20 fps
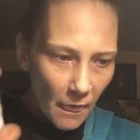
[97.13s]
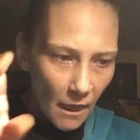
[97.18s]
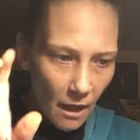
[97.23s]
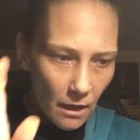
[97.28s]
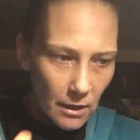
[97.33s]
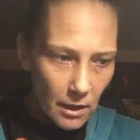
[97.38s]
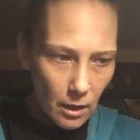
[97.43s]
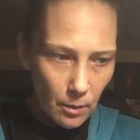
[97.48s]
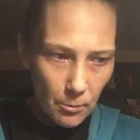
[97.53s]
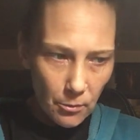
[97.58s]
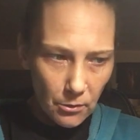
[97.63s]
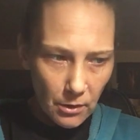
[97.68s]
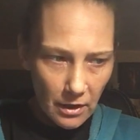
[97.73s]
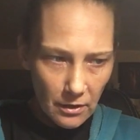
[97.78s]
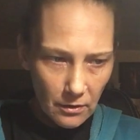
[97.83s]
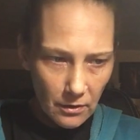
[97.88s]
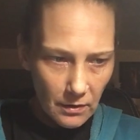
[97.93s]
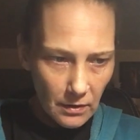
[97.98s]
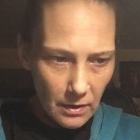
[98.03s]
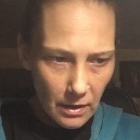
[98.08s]
A couple
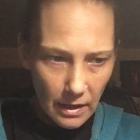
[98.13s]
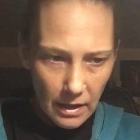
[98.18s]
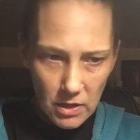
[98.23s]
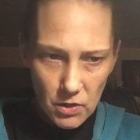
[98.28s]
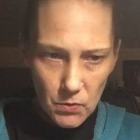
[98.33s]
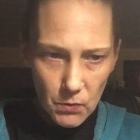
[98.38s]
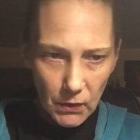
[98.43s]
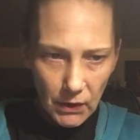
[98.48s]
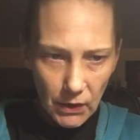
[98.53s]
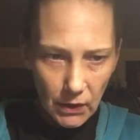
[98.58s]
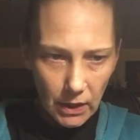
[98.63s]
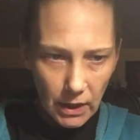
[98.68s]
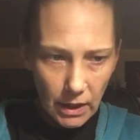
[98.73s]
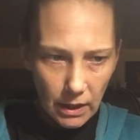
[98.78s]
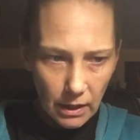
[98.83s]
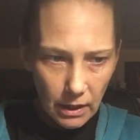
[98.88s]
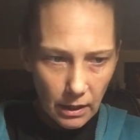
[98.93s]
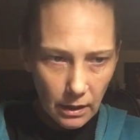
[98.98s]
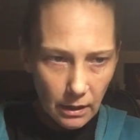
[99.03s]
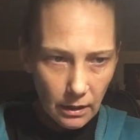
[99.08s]
other things we're going to
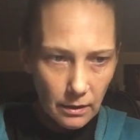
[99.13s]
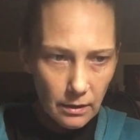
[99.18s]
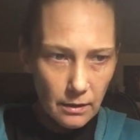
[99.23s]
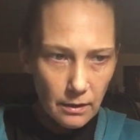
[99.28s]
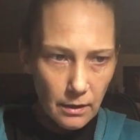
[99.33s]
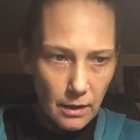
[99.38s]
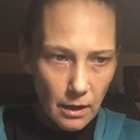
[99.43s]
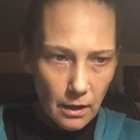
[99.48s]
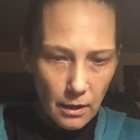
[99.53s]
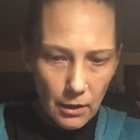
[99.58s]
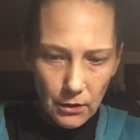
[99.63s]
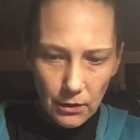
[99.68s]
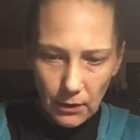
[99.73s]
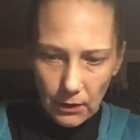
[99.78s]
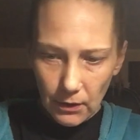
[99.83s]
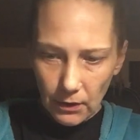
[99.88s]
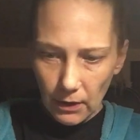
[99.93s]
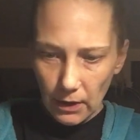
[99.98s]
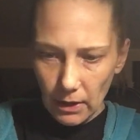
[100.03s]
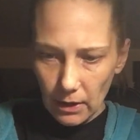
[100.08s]
need you're
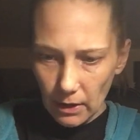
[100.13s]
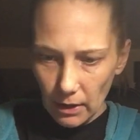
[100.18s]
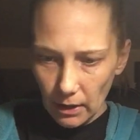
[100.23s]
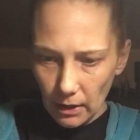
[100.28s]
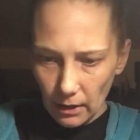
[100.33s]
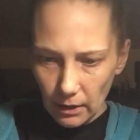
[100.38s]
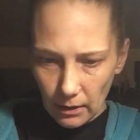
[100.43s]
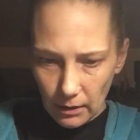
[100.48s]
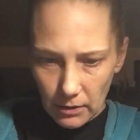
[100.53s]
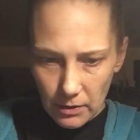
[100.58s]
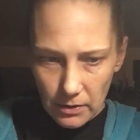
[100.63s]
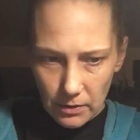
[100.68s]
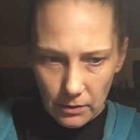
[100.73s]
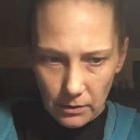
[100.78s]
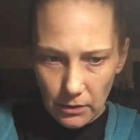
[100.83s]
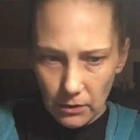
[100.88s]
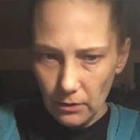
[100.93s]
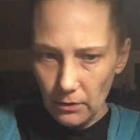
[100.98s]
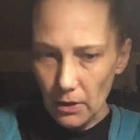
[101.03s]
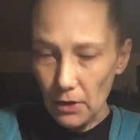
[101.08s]
going to need,
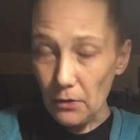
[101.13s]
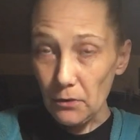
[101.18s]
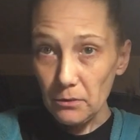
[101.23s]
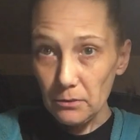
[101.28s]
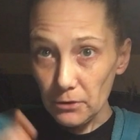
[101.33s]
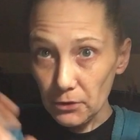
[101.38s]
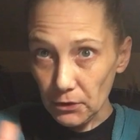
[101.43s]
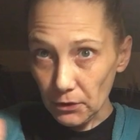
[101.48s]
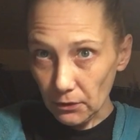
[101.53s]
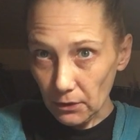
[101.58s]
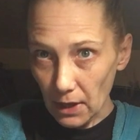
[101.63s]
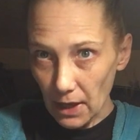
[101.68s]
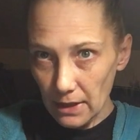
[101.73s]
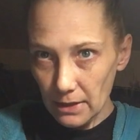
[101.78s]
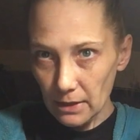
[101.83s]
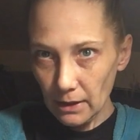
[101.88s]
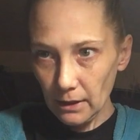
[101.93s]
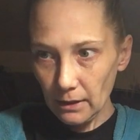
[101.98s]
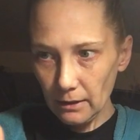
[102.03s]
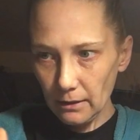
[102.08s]
you know, your
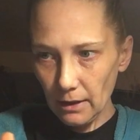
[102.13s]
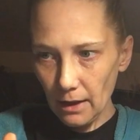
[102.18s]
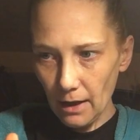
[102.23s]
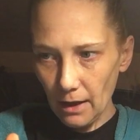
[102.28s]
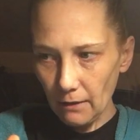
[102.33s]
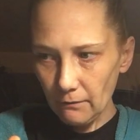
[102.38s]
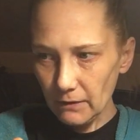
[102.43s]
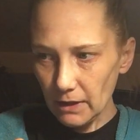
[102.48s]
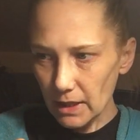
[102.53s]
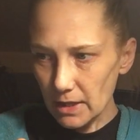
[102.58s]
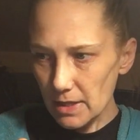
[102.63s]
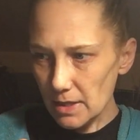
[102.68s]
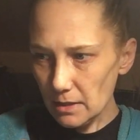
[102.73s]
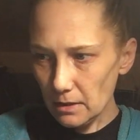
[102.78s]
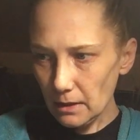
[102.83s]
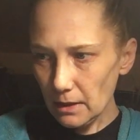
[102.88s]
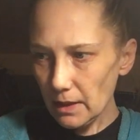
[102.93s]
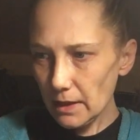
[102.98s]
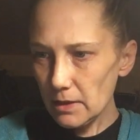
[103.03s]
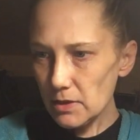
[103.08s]
idea,
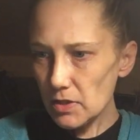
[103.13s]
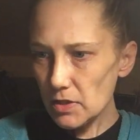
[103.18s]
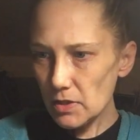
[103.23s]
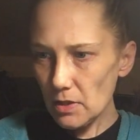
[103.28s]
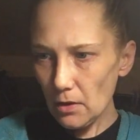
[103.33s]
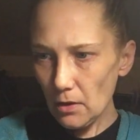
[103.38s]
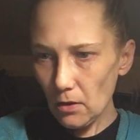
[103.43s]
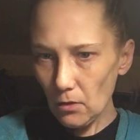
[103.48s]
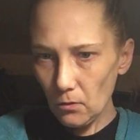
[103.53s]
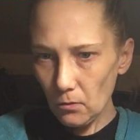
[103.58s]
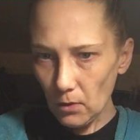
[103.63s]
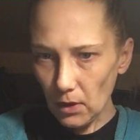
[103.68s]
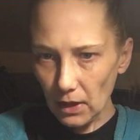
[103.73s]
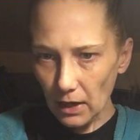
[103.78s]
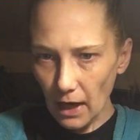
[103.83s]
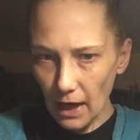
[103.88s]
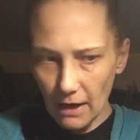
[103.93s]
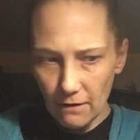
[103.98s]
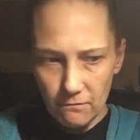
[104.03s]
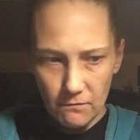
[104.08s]
obviously. So what
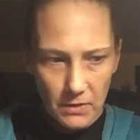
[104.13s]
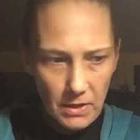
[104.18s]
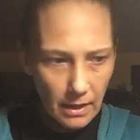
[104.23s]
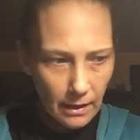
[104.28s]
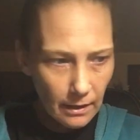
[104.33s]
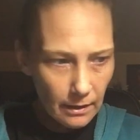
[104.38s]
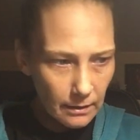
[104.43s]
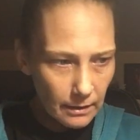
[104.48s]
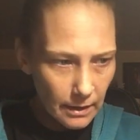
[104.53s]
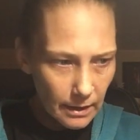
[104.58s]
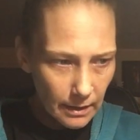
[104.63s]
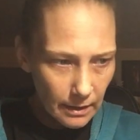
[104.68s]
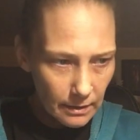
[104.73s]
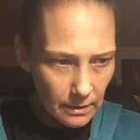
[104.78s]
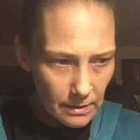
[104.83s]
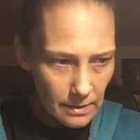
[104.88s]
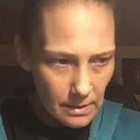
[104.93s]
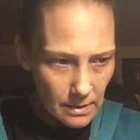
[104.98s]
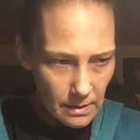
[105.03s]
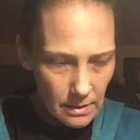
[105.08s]
I've done
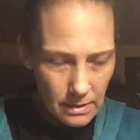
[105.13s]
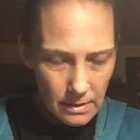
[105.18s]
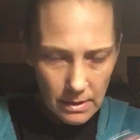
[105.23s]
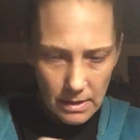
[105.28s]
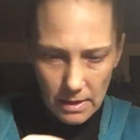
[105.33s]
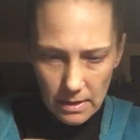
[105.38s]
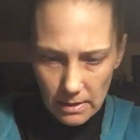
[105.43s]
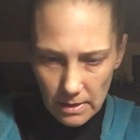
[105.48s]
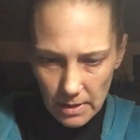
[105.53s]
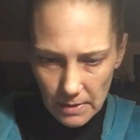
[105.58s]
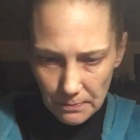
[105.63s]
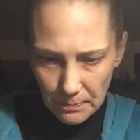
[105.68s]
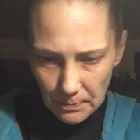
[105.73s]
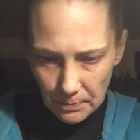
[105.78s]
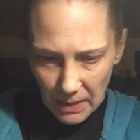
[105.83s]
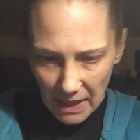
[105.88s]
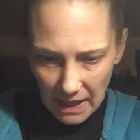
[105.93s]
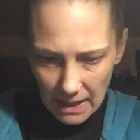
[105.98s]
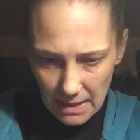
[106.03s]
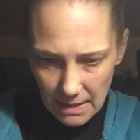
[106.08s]
is, this is
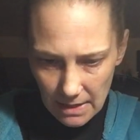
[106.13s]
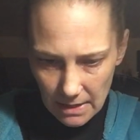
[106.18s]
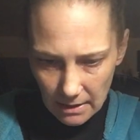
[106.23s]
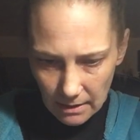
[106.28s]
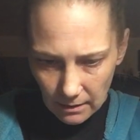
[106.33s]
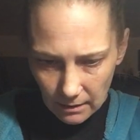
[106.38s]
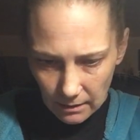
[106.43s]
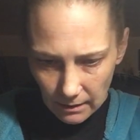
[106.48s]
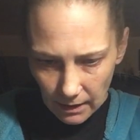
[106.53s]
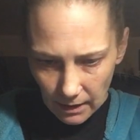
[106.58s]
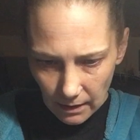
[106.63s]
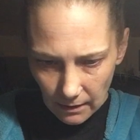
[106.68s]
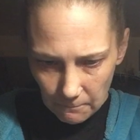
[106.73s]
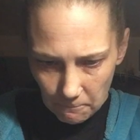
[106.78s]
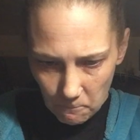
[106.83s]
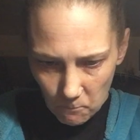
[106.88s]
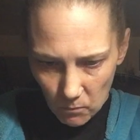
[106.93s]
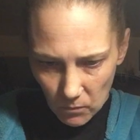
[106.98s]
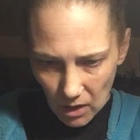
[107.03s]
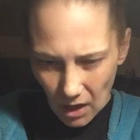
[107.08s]
basically,
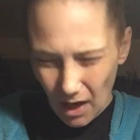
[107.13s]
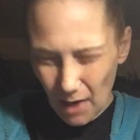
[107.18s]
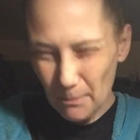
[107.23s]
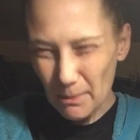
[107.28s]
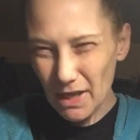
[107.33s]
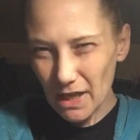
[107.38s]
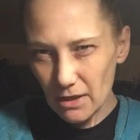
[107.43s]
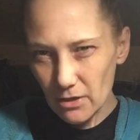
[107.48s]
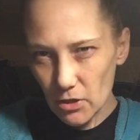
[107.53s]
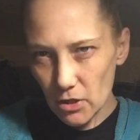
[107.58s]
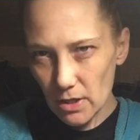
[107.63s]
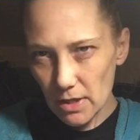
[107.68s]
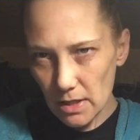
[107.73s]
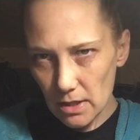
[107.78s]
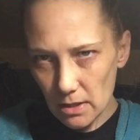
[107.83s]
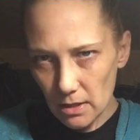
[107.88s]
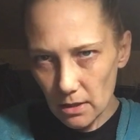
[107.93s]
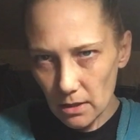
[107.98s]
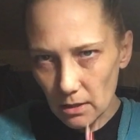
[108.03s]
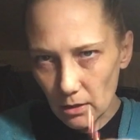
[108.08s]
I made
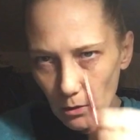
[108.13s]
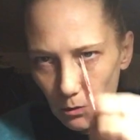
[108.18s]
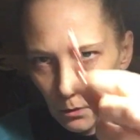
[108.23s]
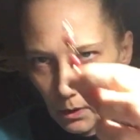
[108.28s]
just a little